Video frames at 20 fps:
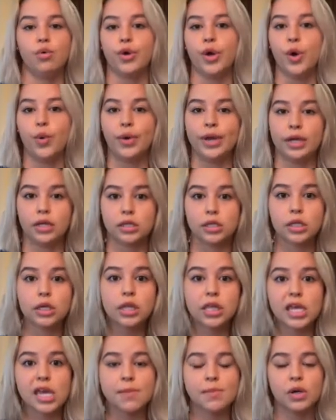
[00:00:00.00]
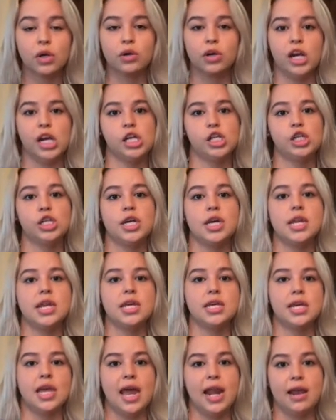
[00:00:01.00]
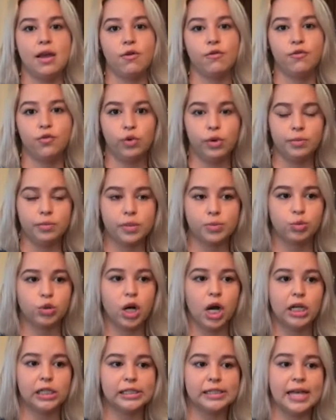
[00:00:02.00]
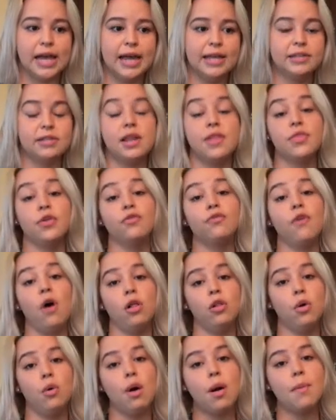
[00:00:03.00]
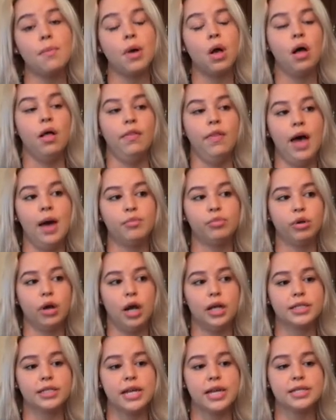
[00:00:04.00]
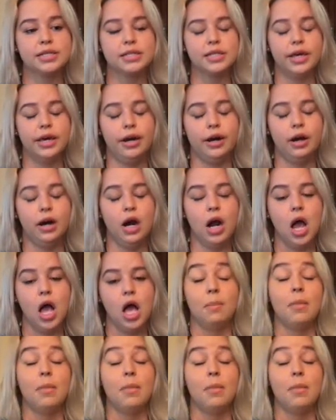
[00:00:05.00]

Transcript: going to the immigration and getting forms processed and the follow-up on that process there.